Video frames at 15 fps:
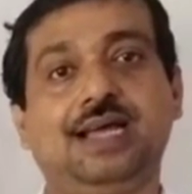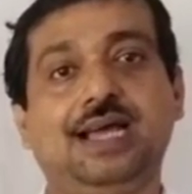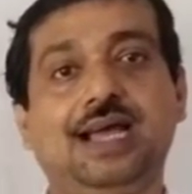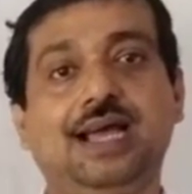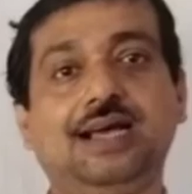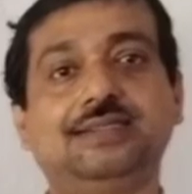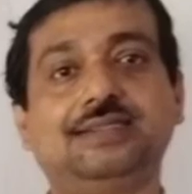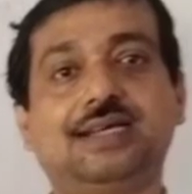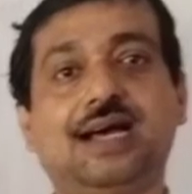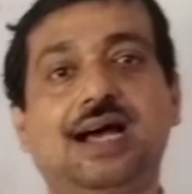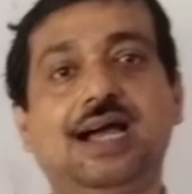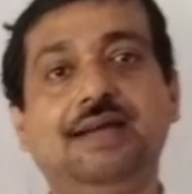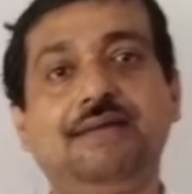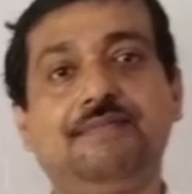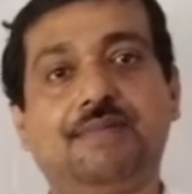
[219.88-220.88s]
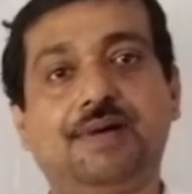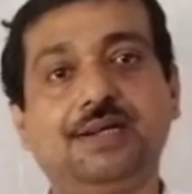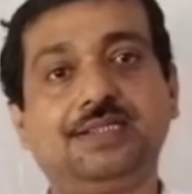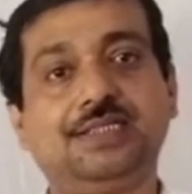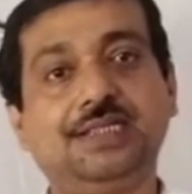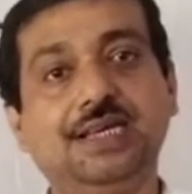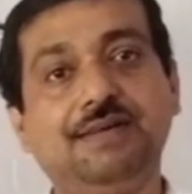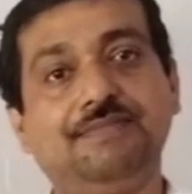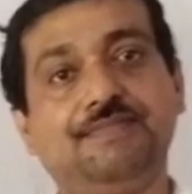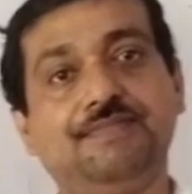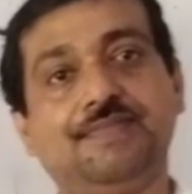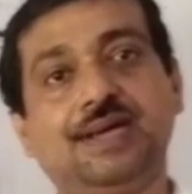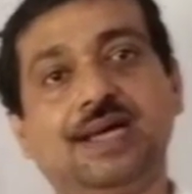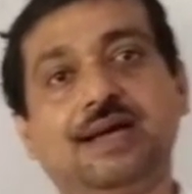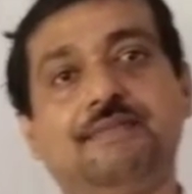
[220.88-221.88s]
as I
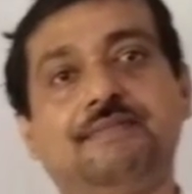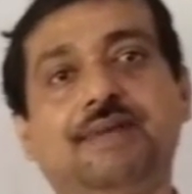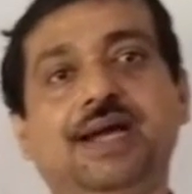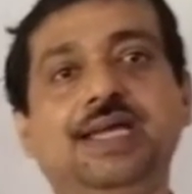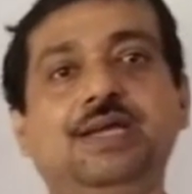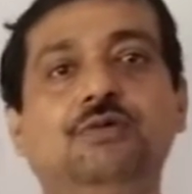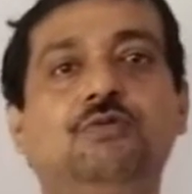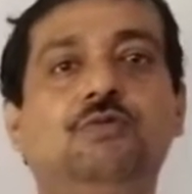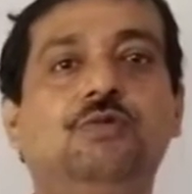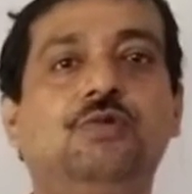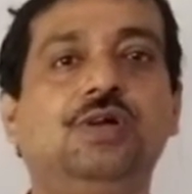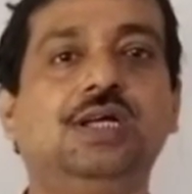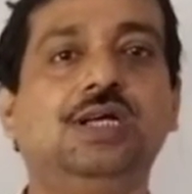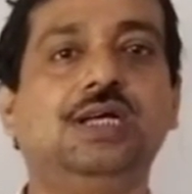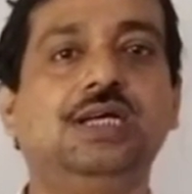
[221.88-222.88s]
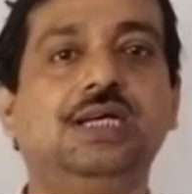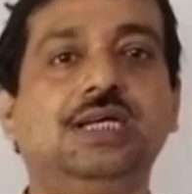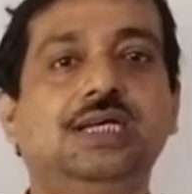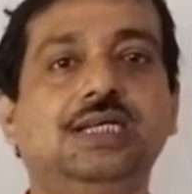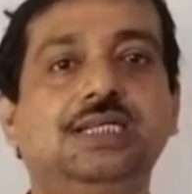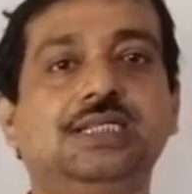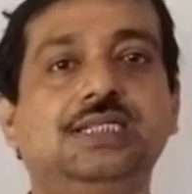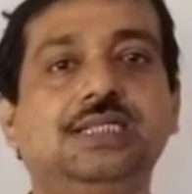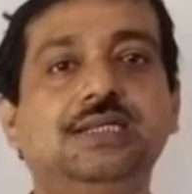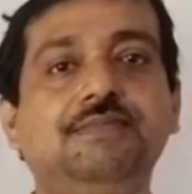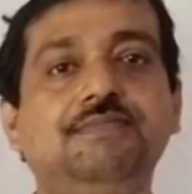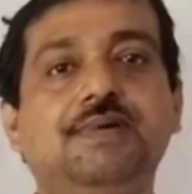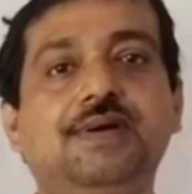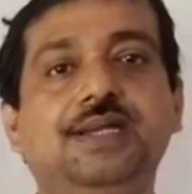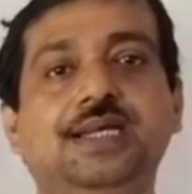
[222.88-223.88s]
perceive by your
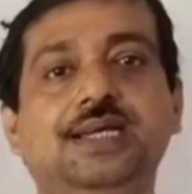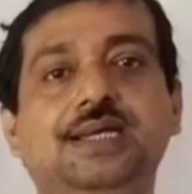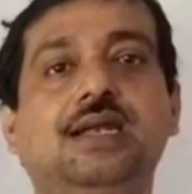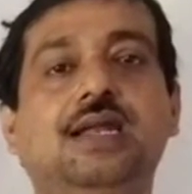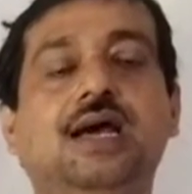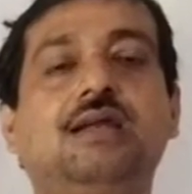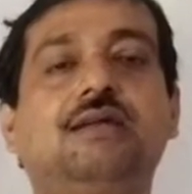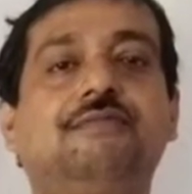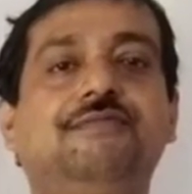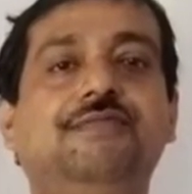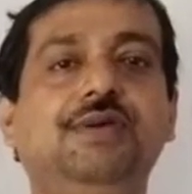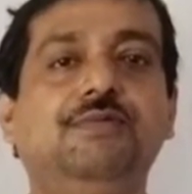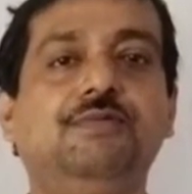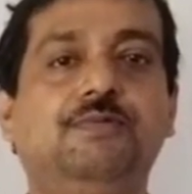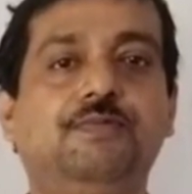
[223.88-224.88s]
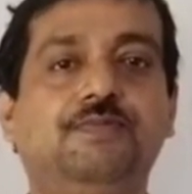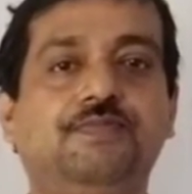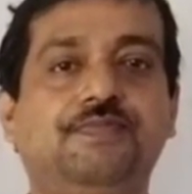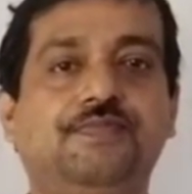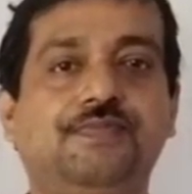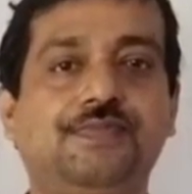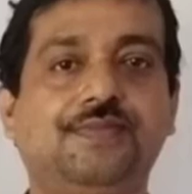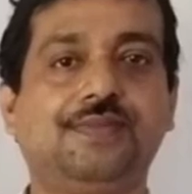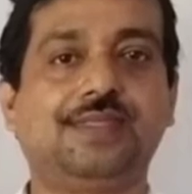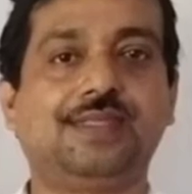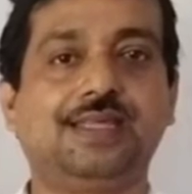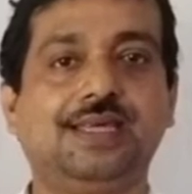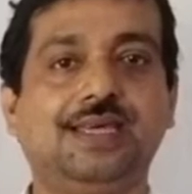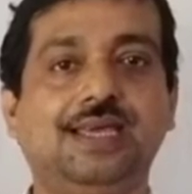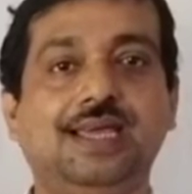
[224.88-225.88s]
simpering none of you
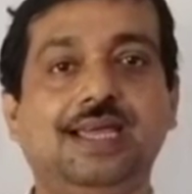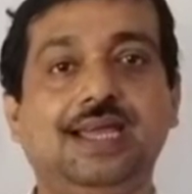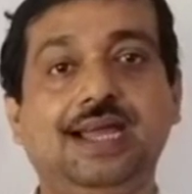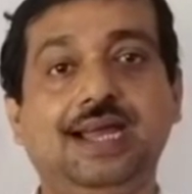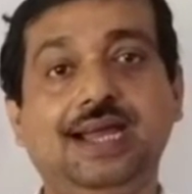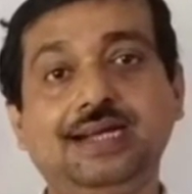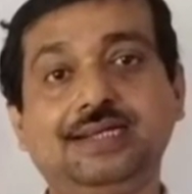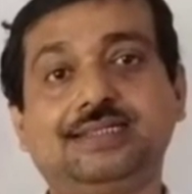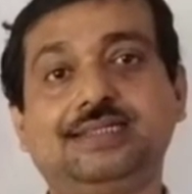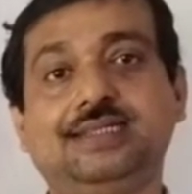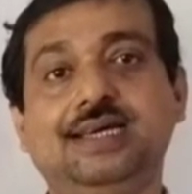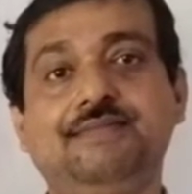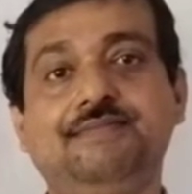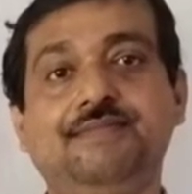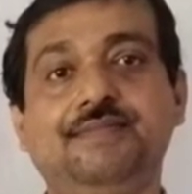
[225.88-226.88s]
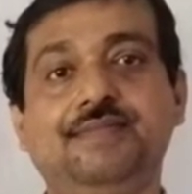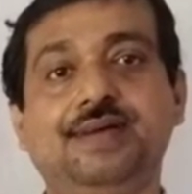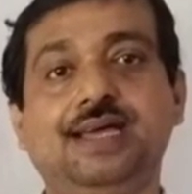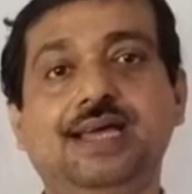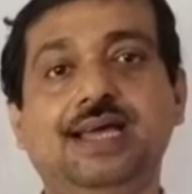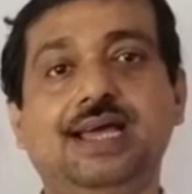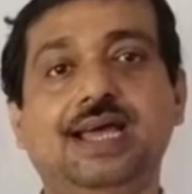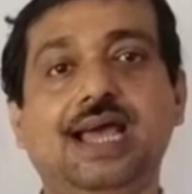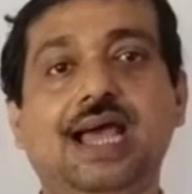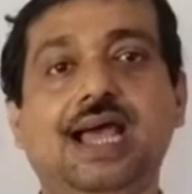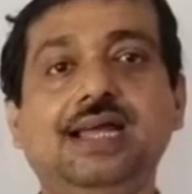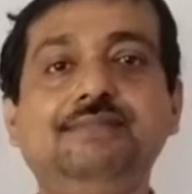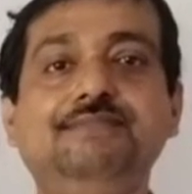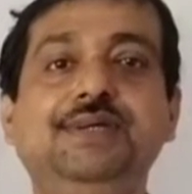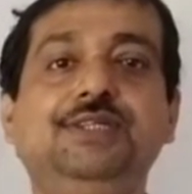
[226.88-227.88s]
hates them,
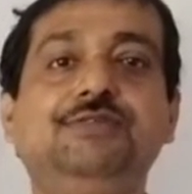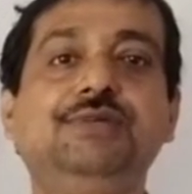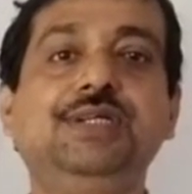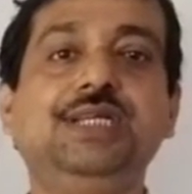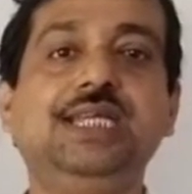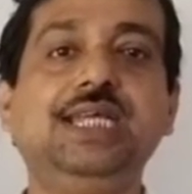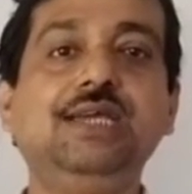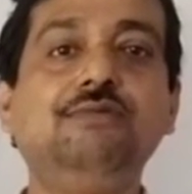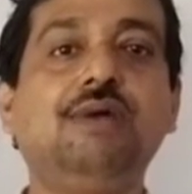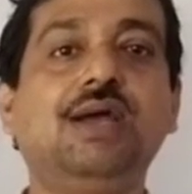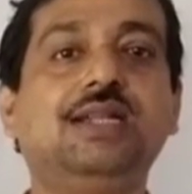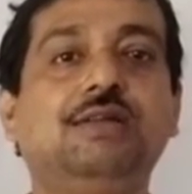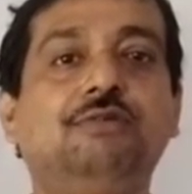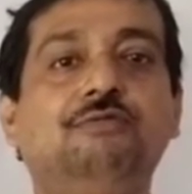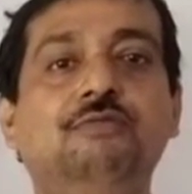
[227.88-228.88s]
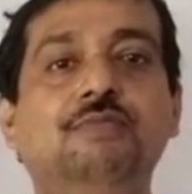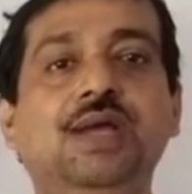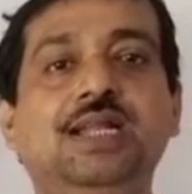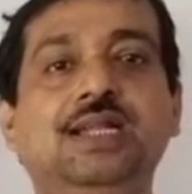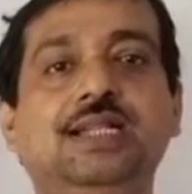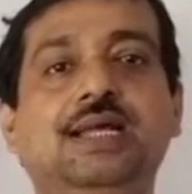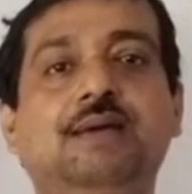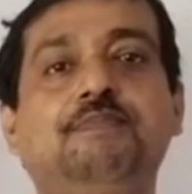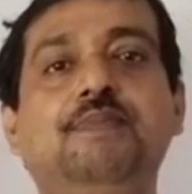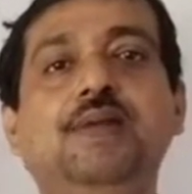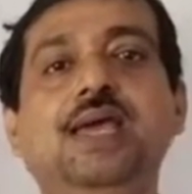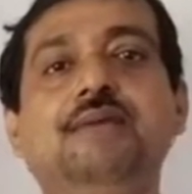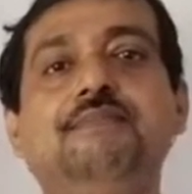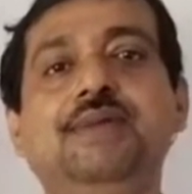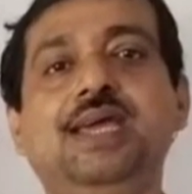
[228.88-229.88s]
and between you and the woman the
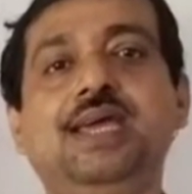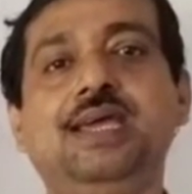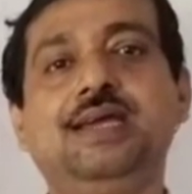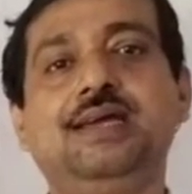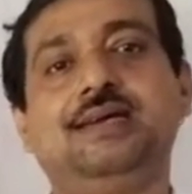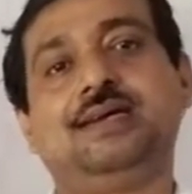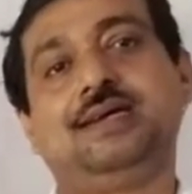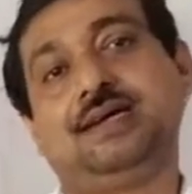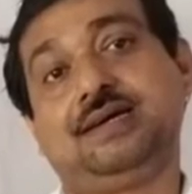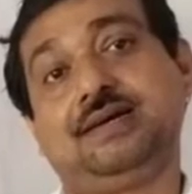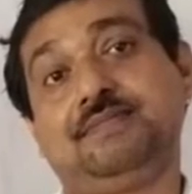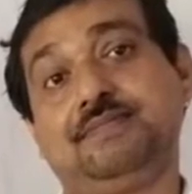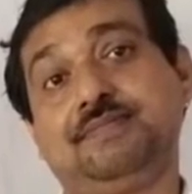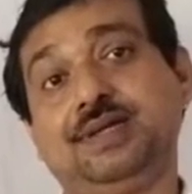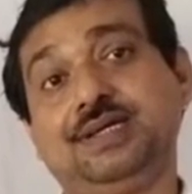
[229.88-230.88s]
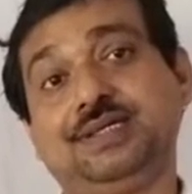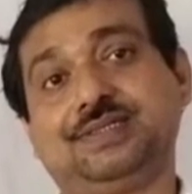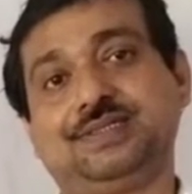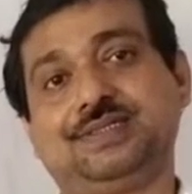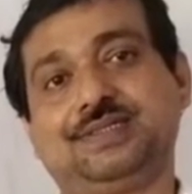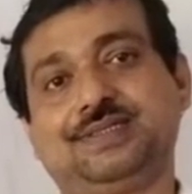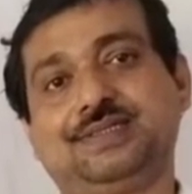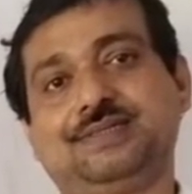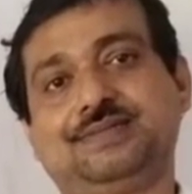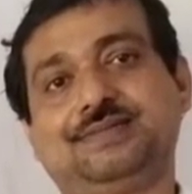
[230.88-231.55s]
play may please.